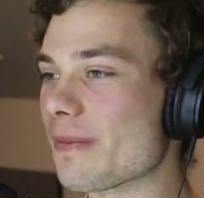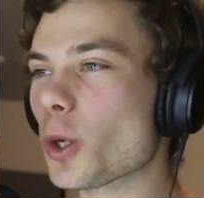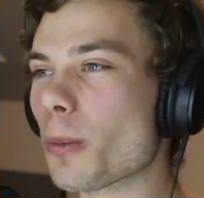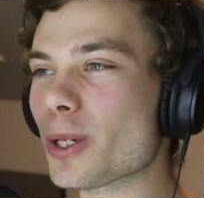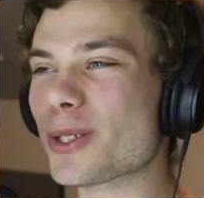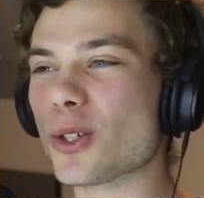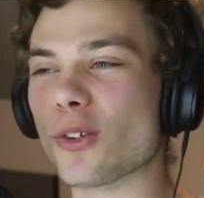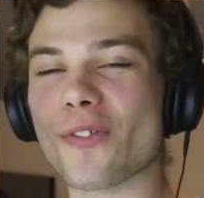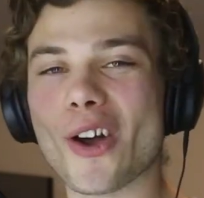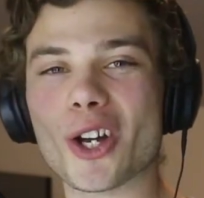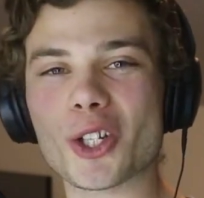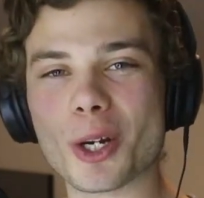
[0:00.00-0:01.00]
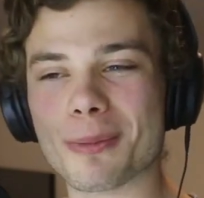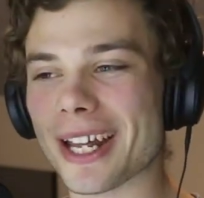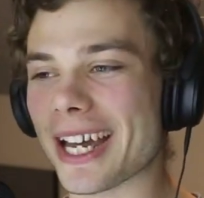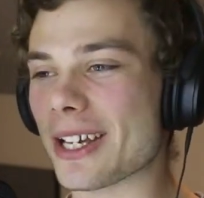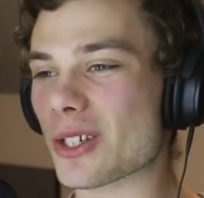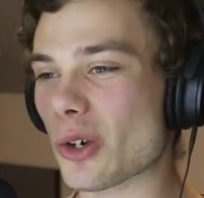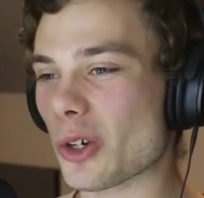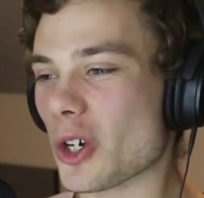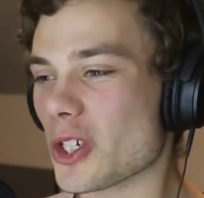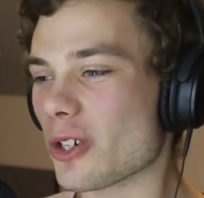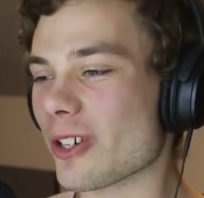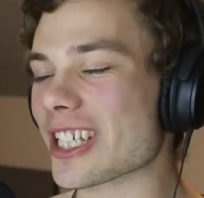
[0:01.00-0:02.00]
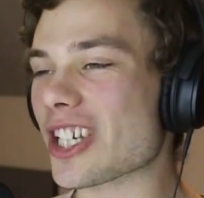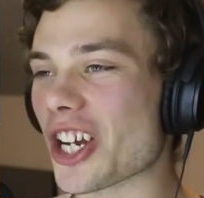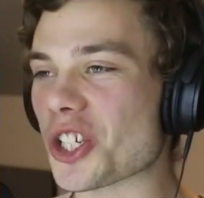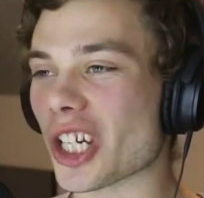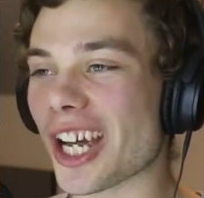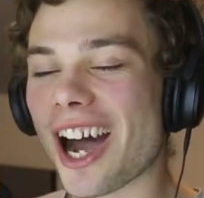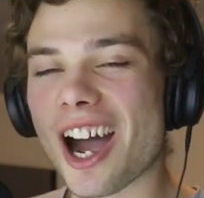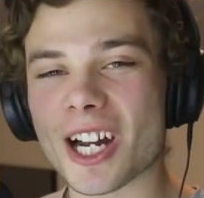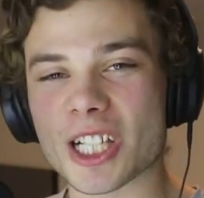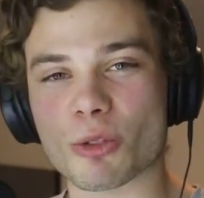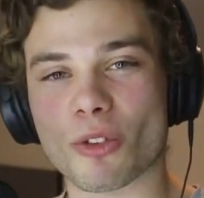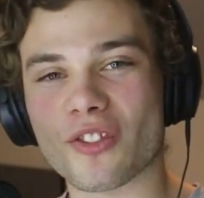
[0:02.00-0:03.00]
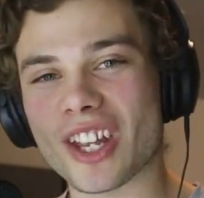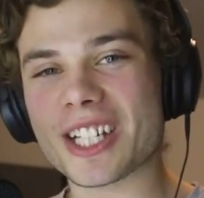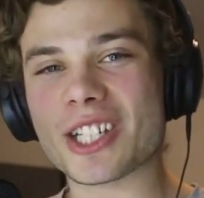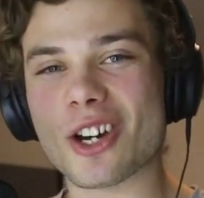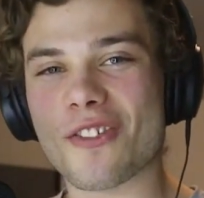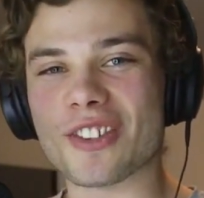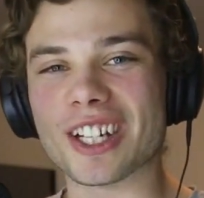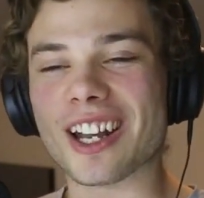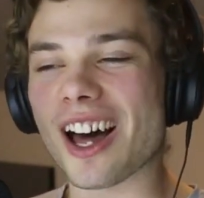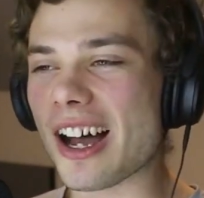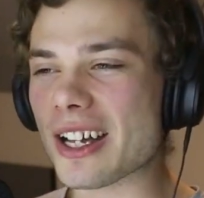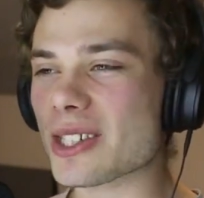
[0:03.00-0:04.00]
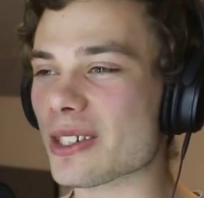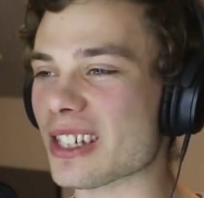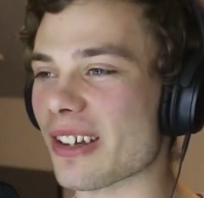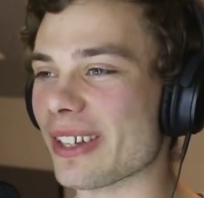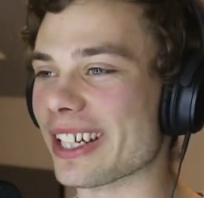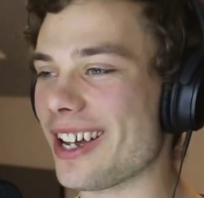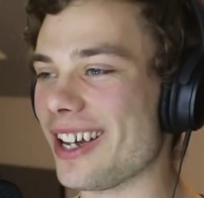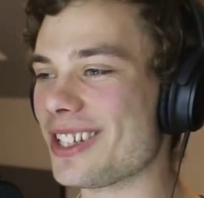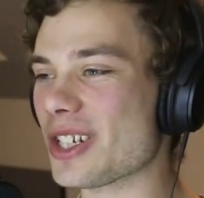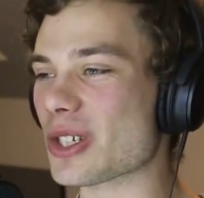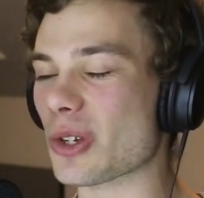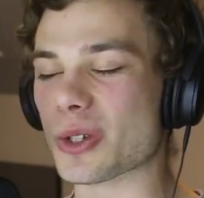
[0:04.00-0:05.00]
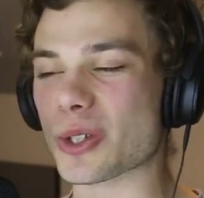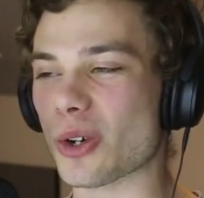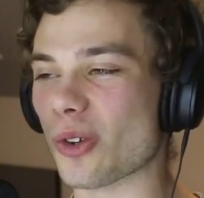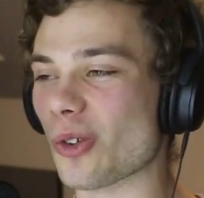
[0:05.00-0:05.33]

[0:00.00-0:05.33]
It's almost too Photoshop layers, or because you're inside your car, it's reflecting off the glass or something. It just looks all